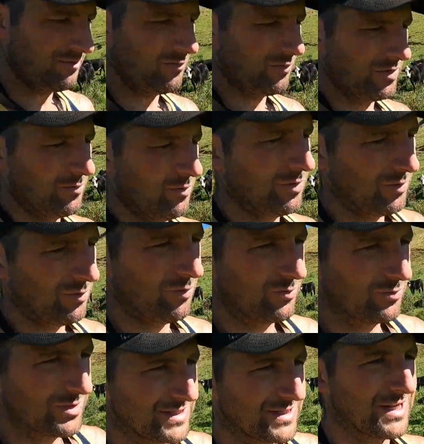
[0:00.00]
we
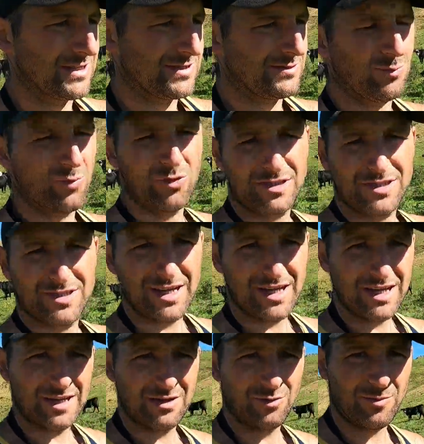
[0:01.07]
will discuss what
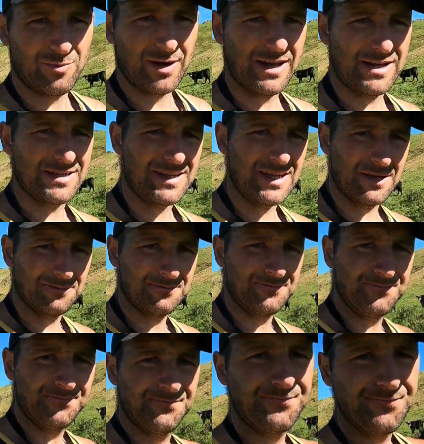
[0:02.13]
plan is
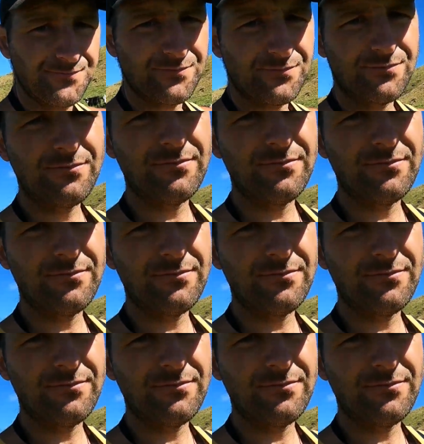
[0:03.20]
there.